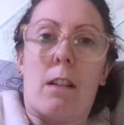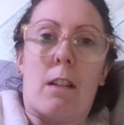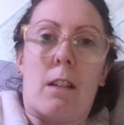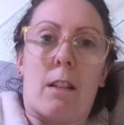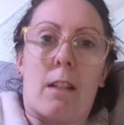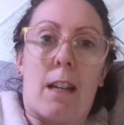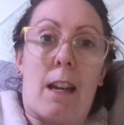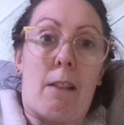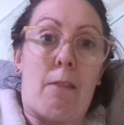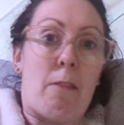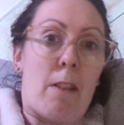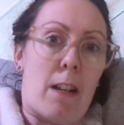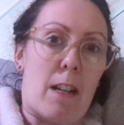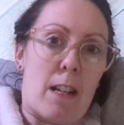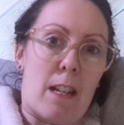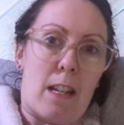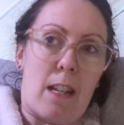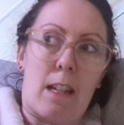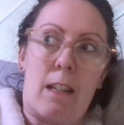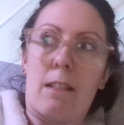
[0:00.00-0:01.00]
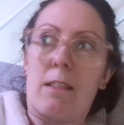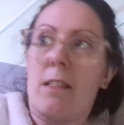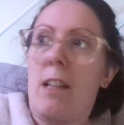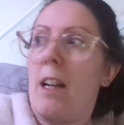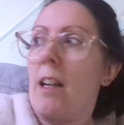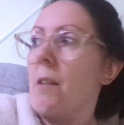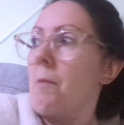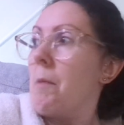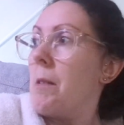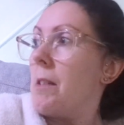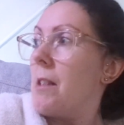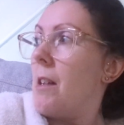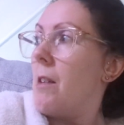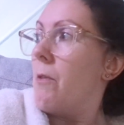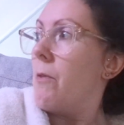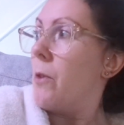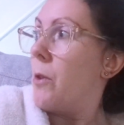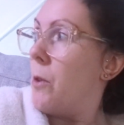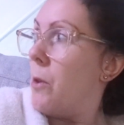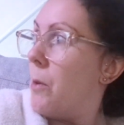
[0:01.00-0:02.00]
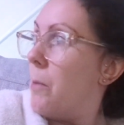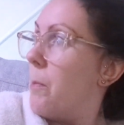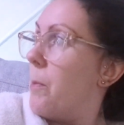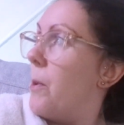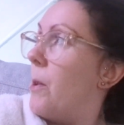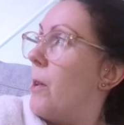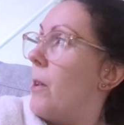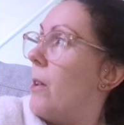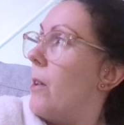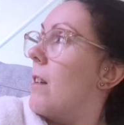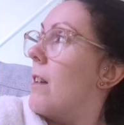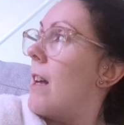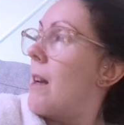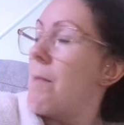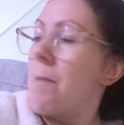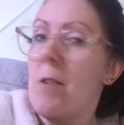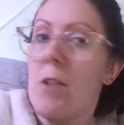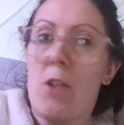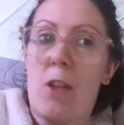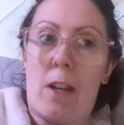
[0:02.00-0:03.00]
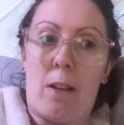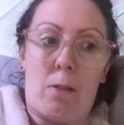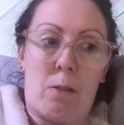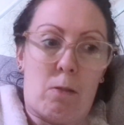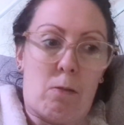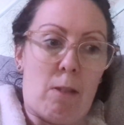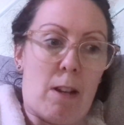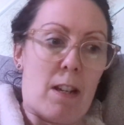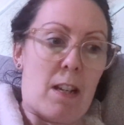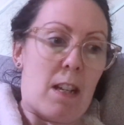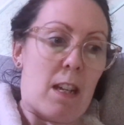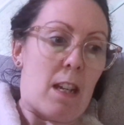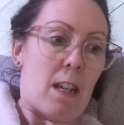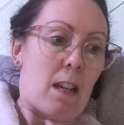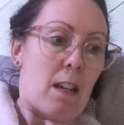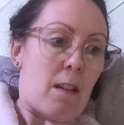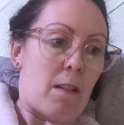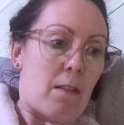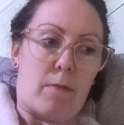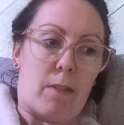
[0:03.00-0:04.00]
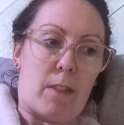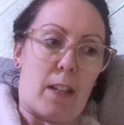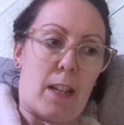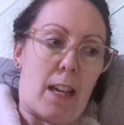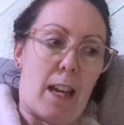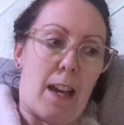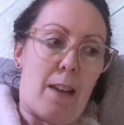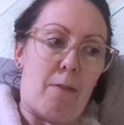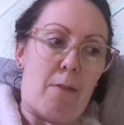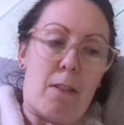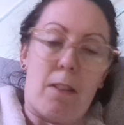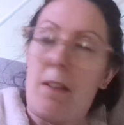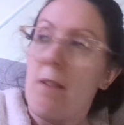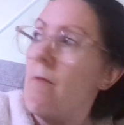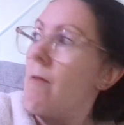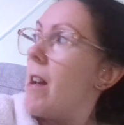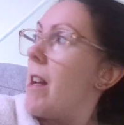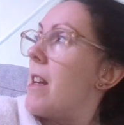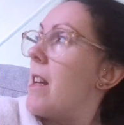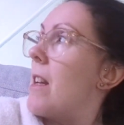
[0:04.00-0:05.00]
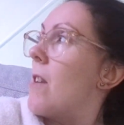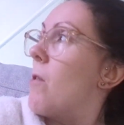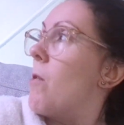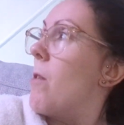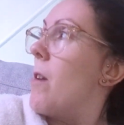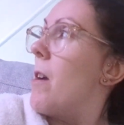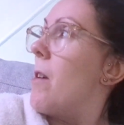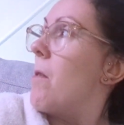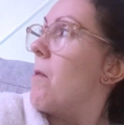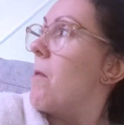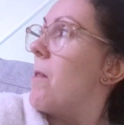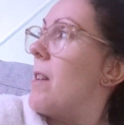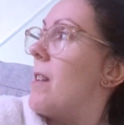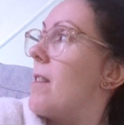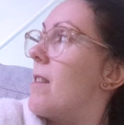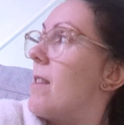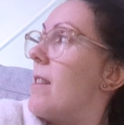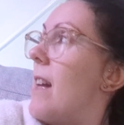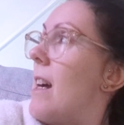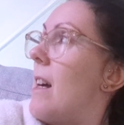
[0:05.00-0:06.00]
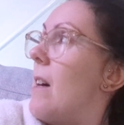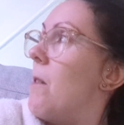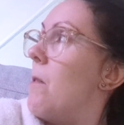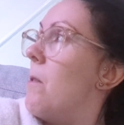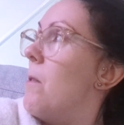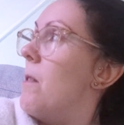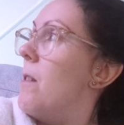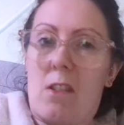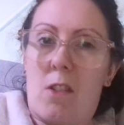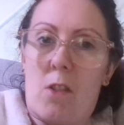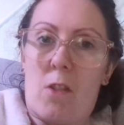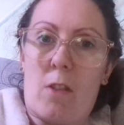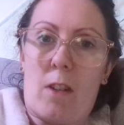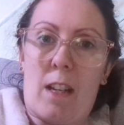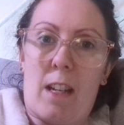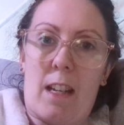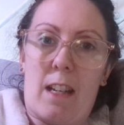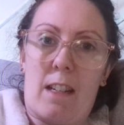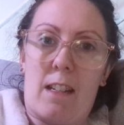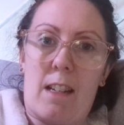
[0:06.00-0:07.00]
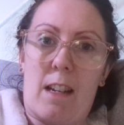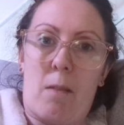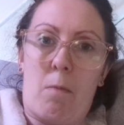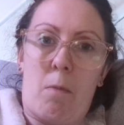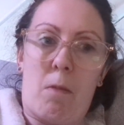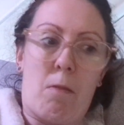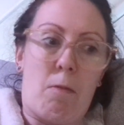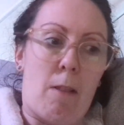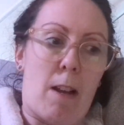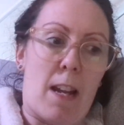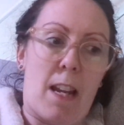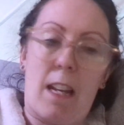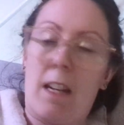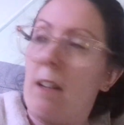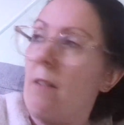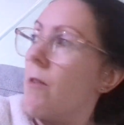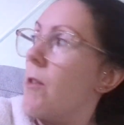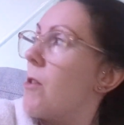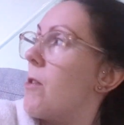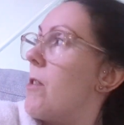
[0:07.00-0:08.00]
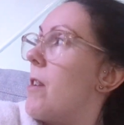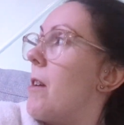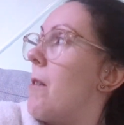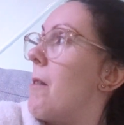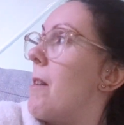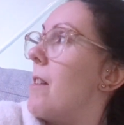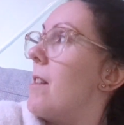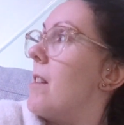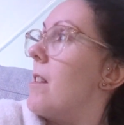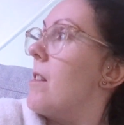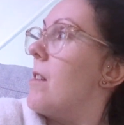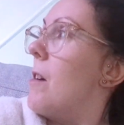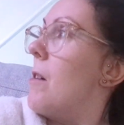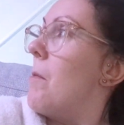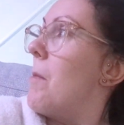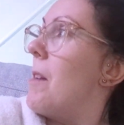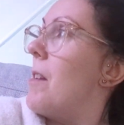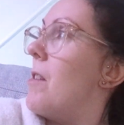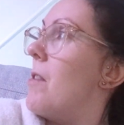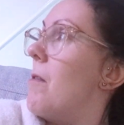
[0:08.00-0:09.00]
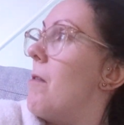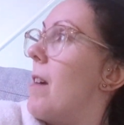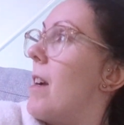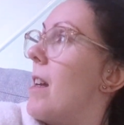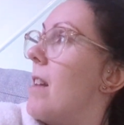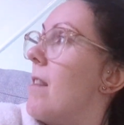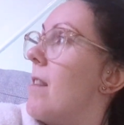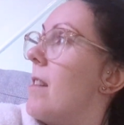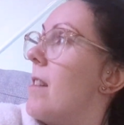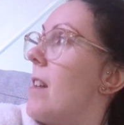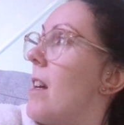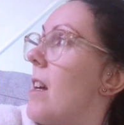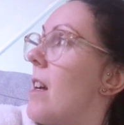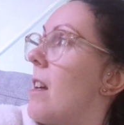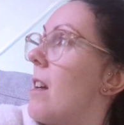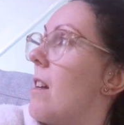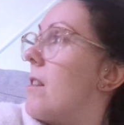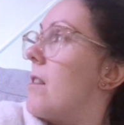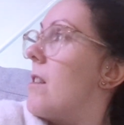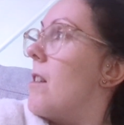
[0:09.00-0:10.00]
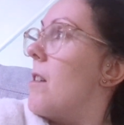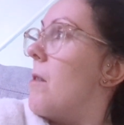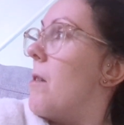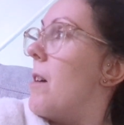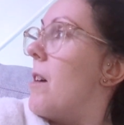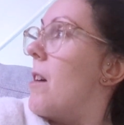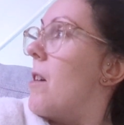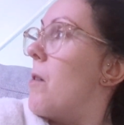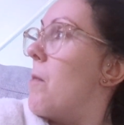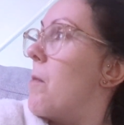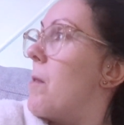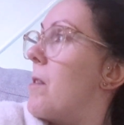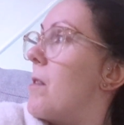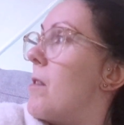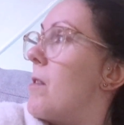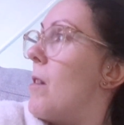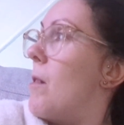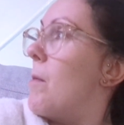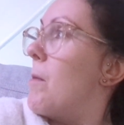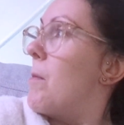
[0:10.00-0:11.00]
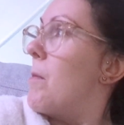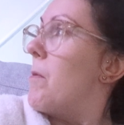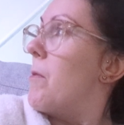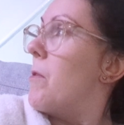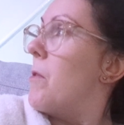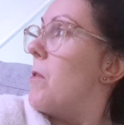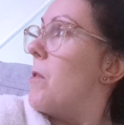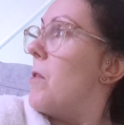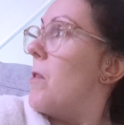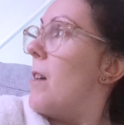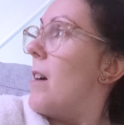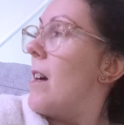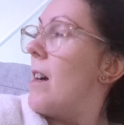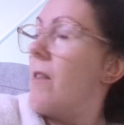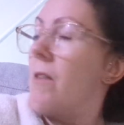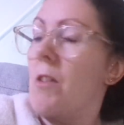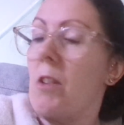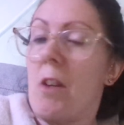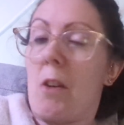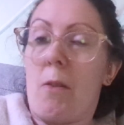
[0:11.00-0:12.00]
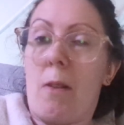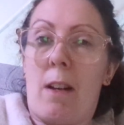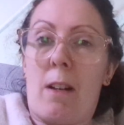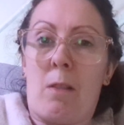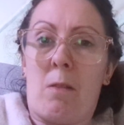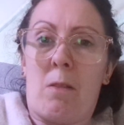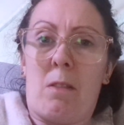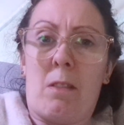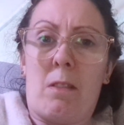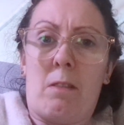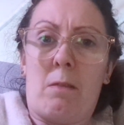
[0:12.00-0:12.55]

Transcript: get ready, psych myself up, get my gels ready, get everything ready, although it's now chucking it down with rain. I've just noticed it's not meant to rain today, so I hope it stops before I have to go out,